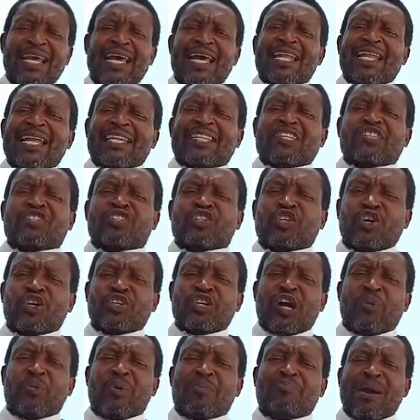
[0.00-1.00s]
Let us turn
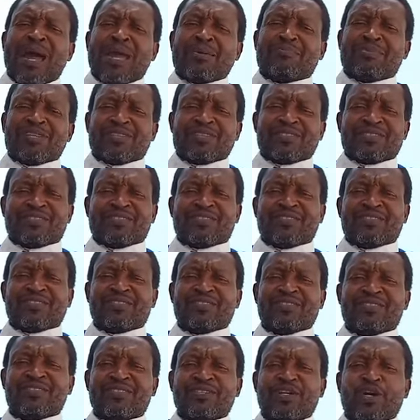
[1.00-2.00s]
our Bibles
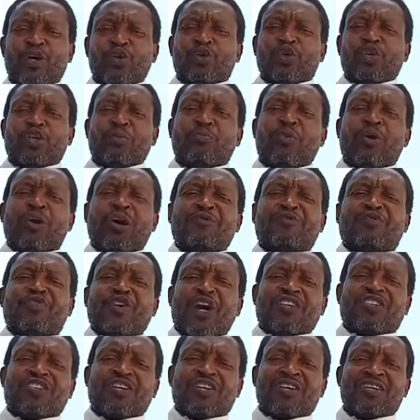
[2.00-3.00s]
to the book of
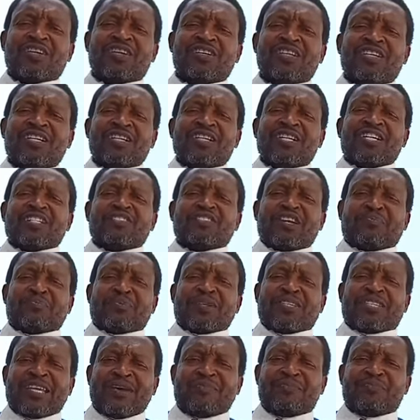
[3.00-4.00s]
Joshua,
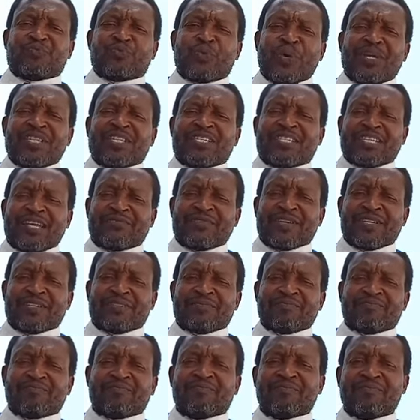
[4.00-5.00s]
chapter 7, 27.
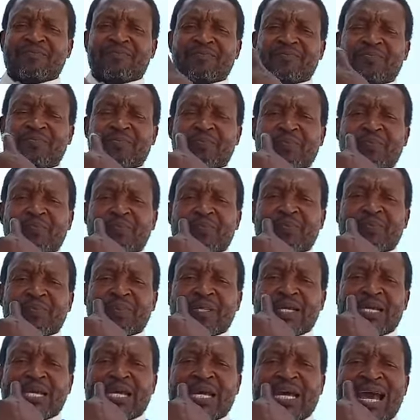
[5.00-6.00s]

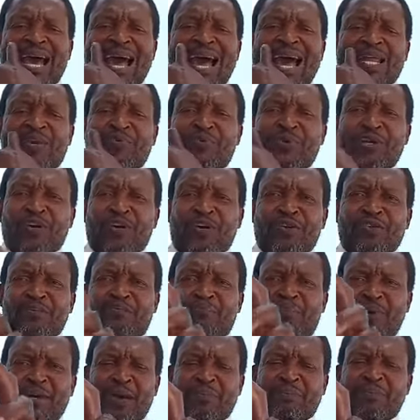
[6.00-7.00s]
And we're going
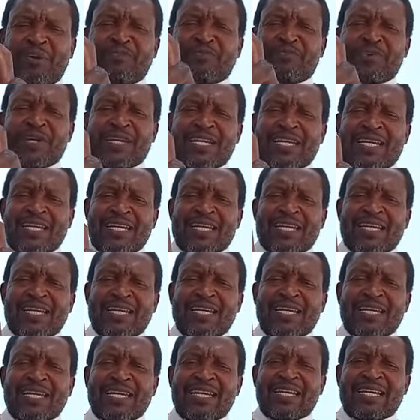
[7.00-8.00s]
to pick up the reading
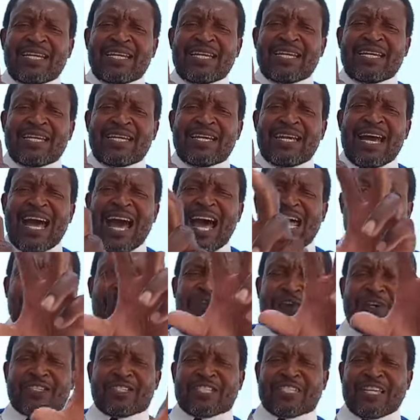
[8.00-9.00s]
at
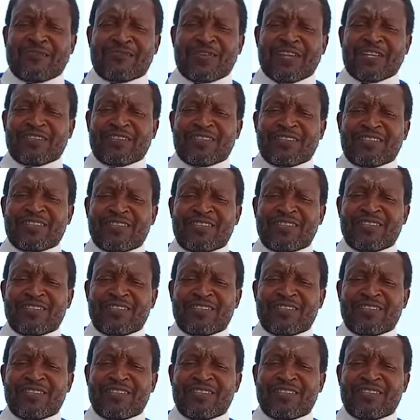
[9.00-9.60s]
verse 7.